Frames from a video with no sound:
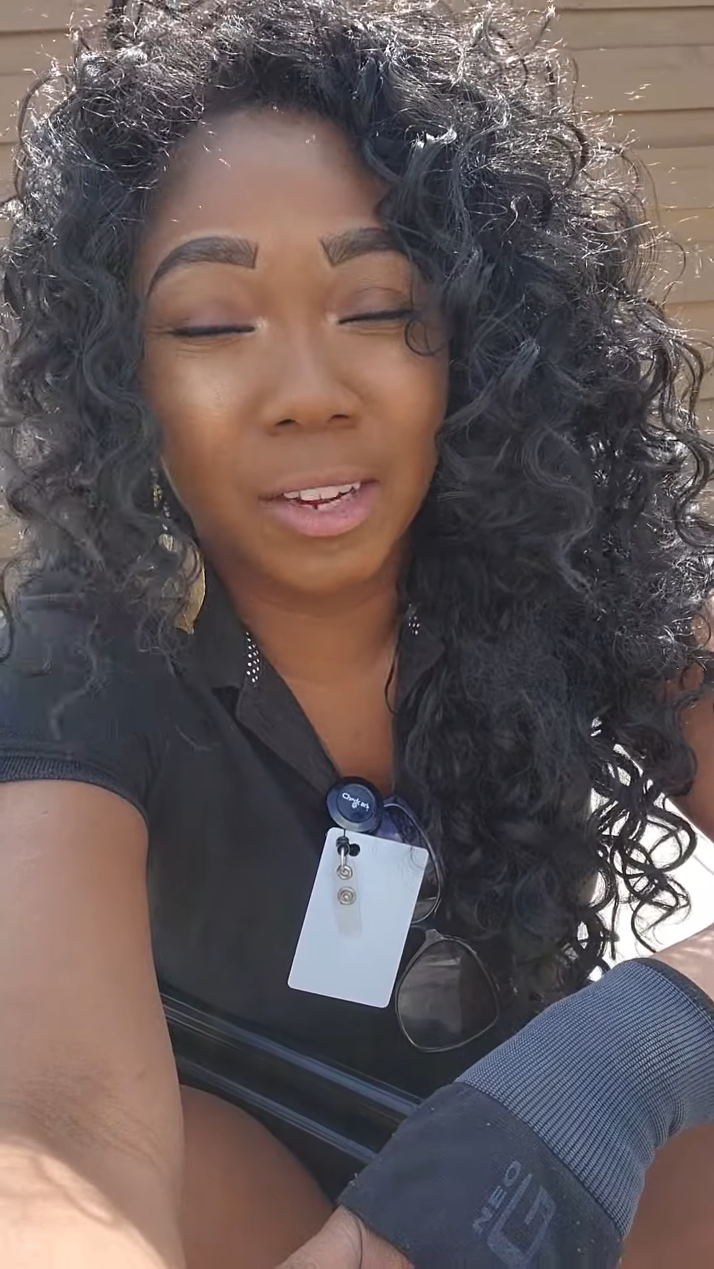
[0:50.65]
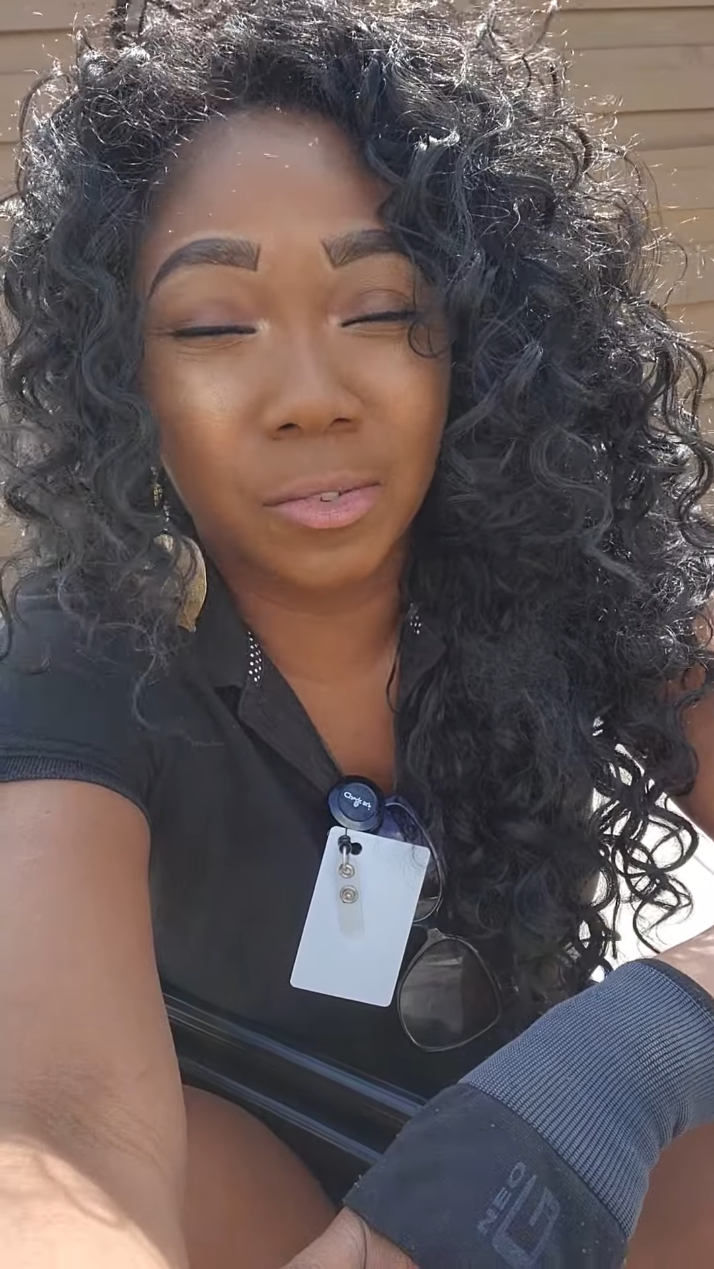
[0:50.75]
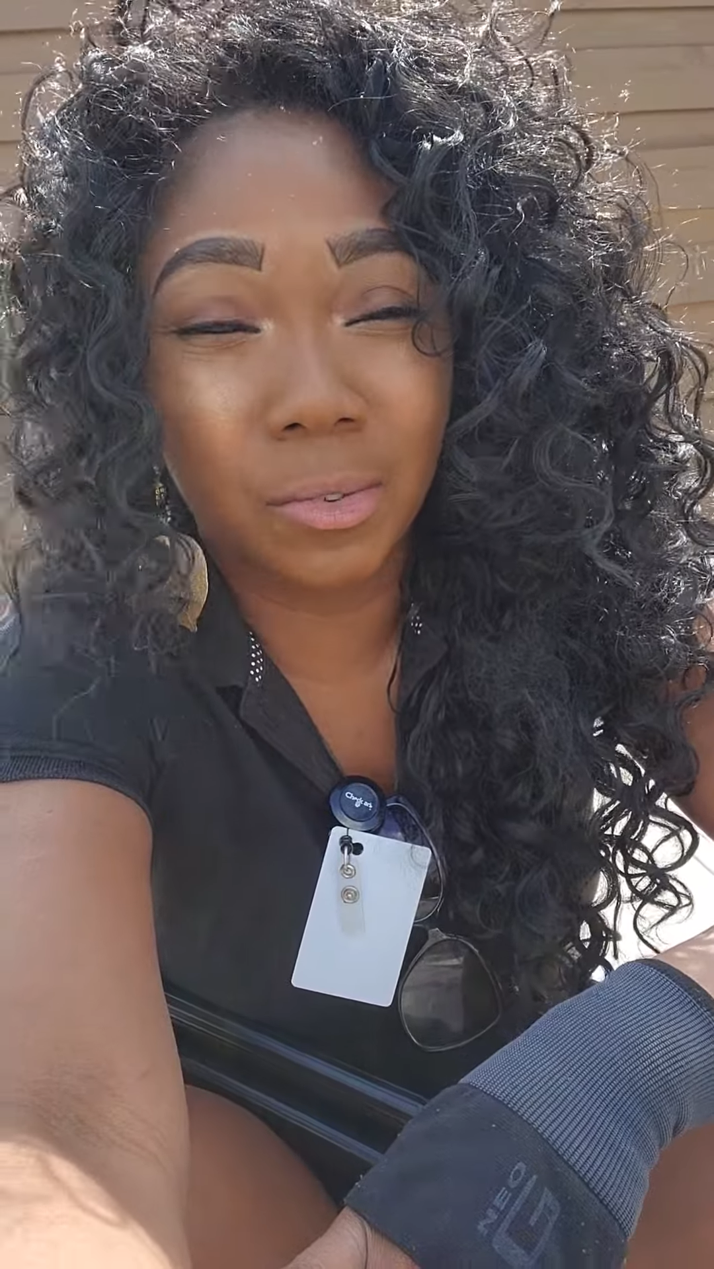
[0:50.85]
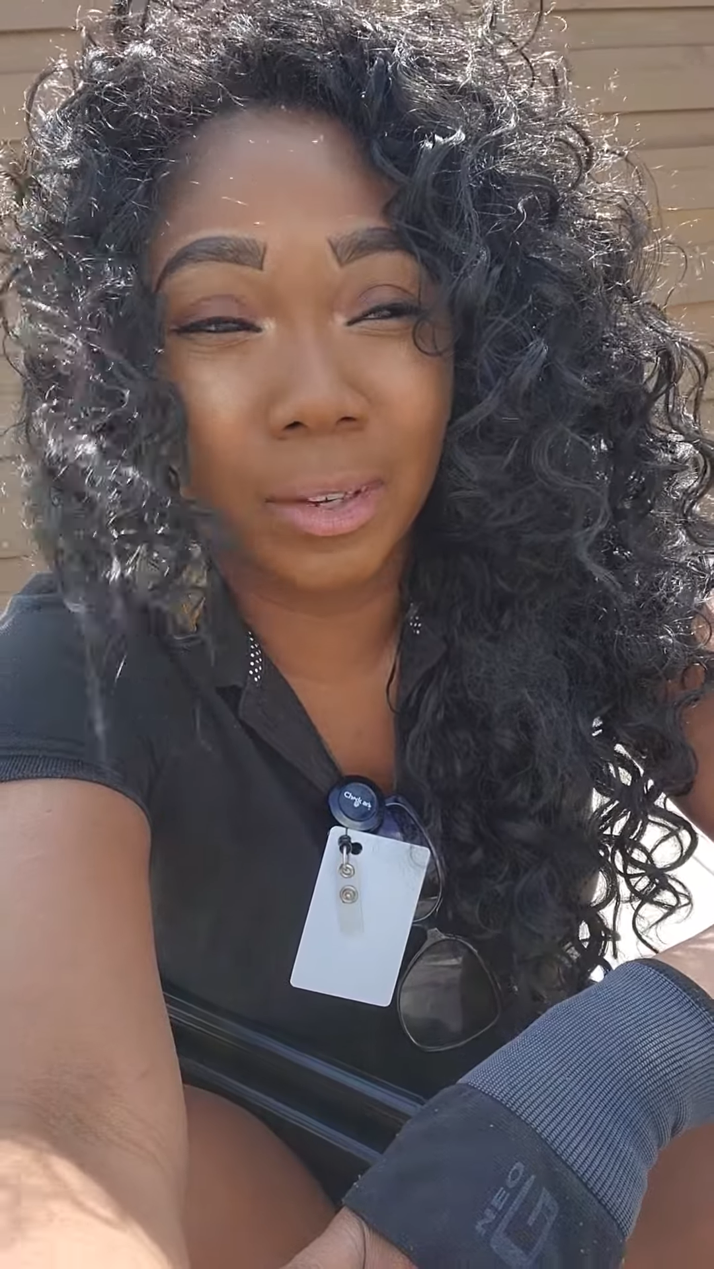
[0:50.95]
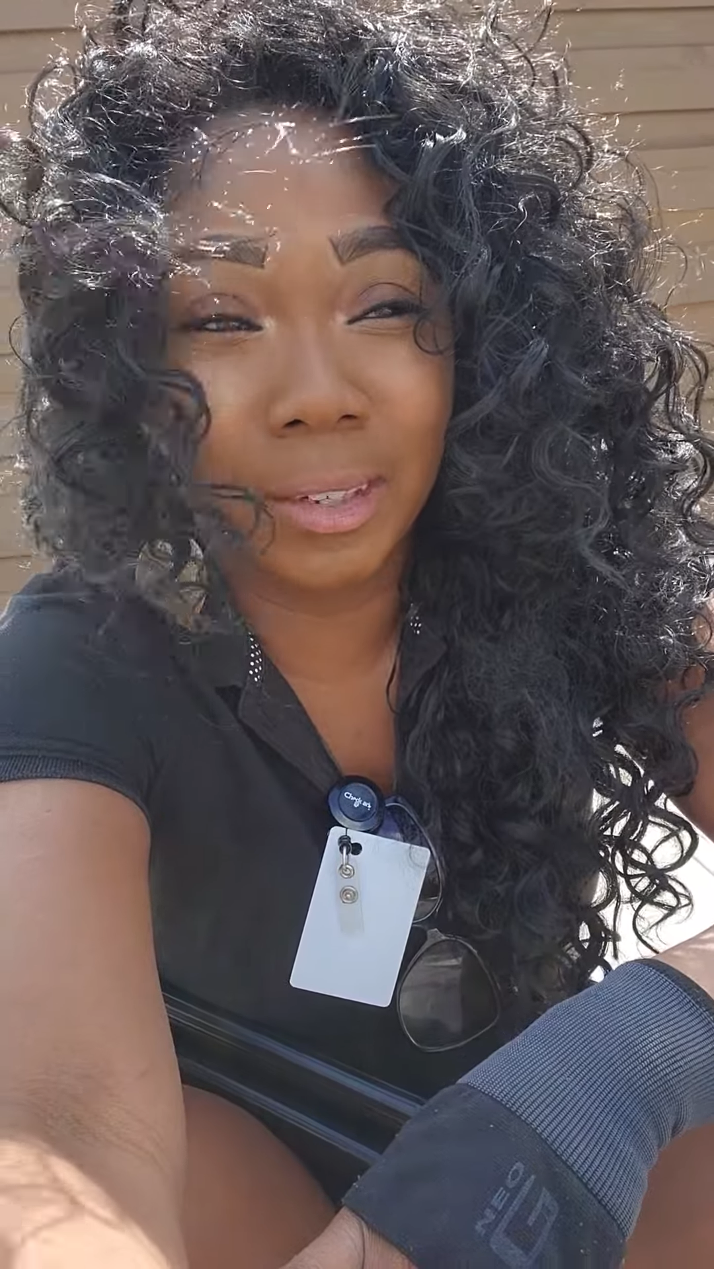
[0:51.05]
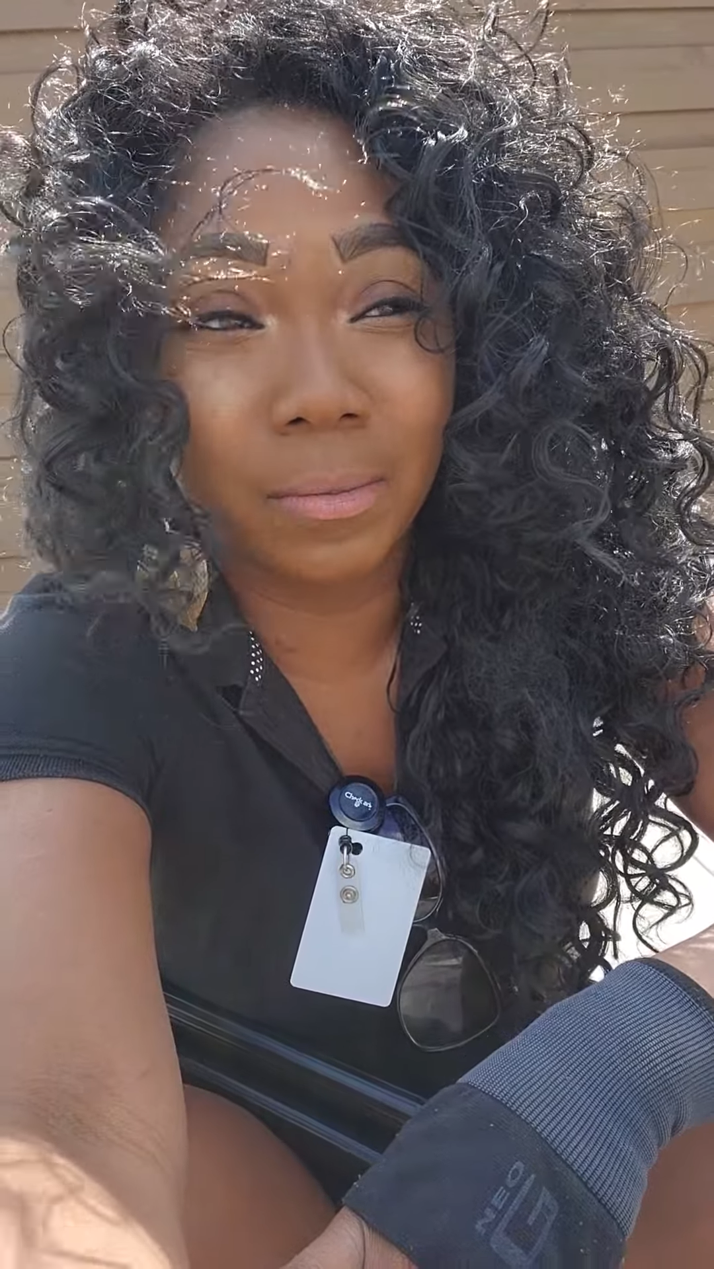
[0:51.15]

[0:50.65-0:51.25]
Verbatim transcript: I do end